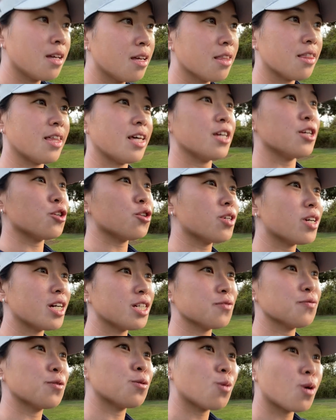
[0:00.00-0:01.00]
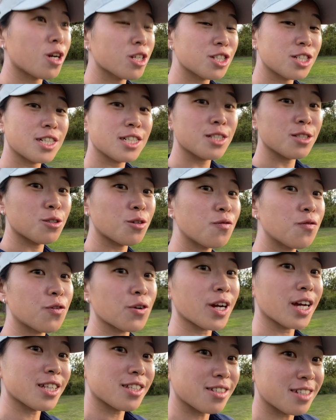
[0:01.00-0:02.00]
Thank you guys for watching. Don't
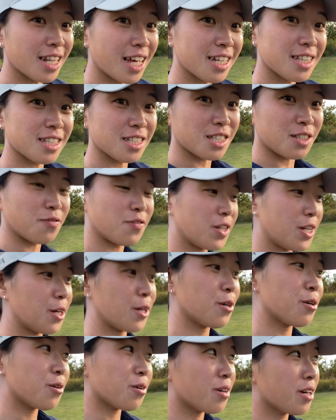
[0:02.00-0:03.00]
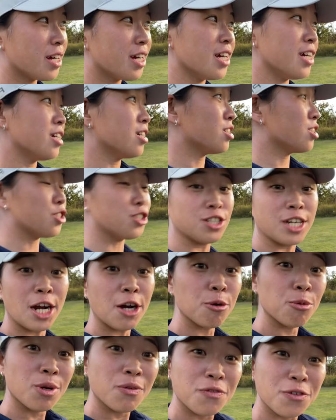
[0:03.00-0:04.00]
forget to like this video, share
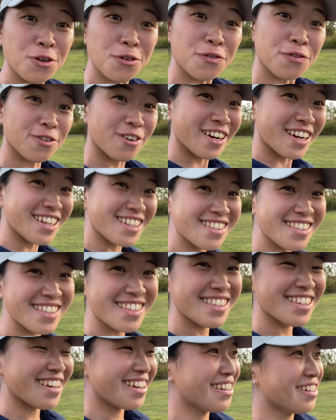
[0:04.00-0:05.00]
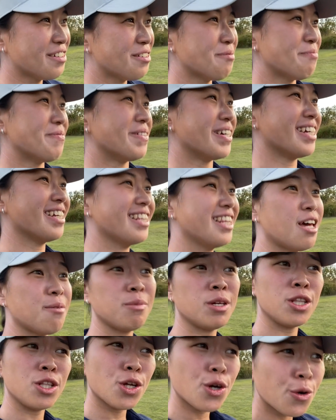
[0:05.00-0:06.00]
it with your friends. Let
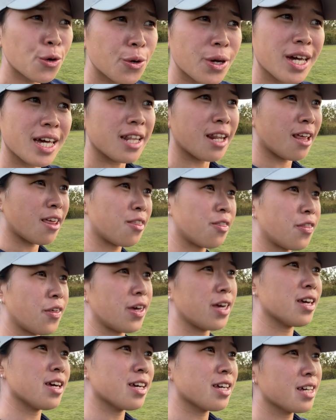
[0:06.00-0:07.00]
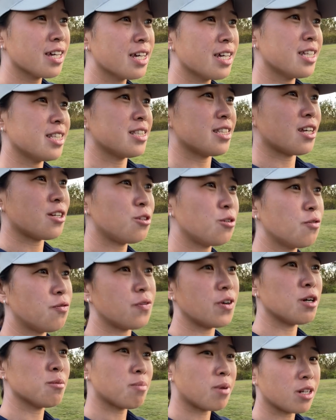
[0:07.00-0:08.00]
me know anything that you
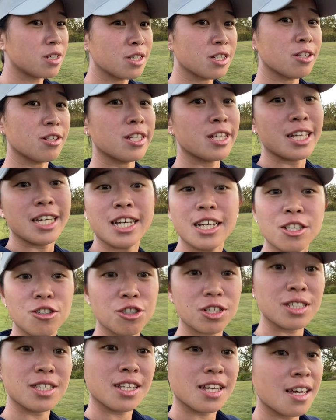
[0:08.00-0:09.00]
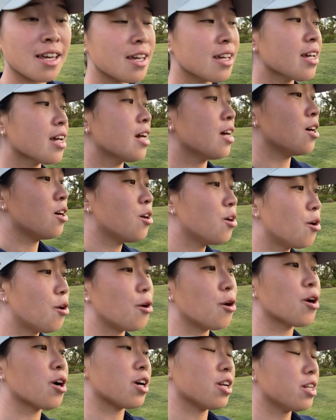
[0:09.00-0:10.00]
found particularly interesting,
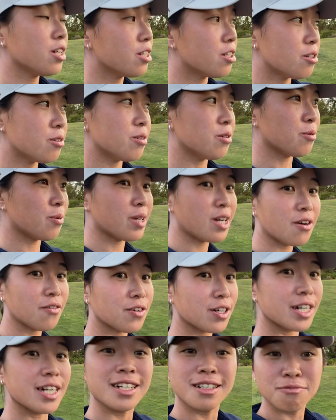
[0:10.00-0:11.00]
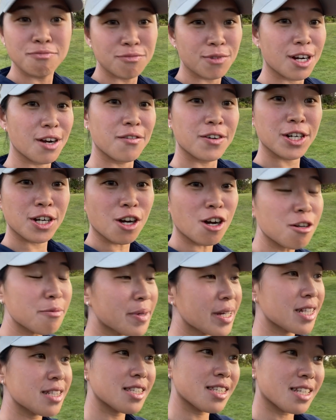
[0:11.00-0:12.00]
or you know, whatever
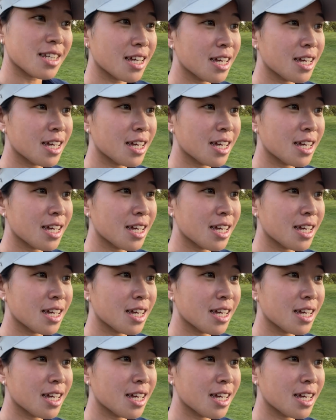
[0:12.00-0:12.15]
comments.